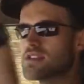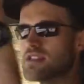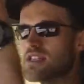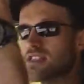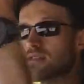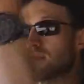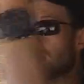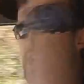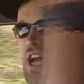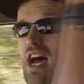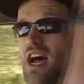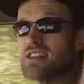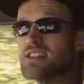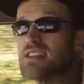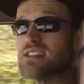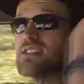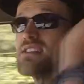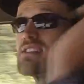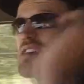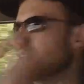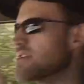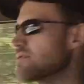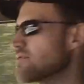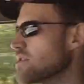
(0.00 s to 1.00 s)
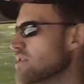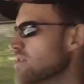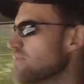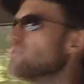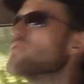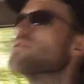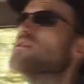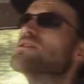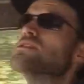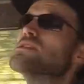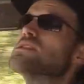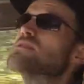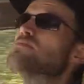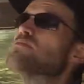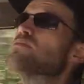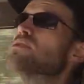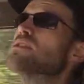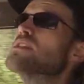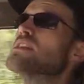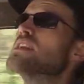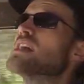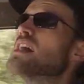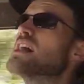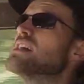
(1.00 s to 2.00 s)
This one has a sunroof, which is
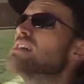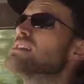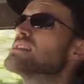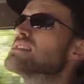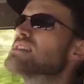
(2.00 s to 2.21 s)
pretty nice.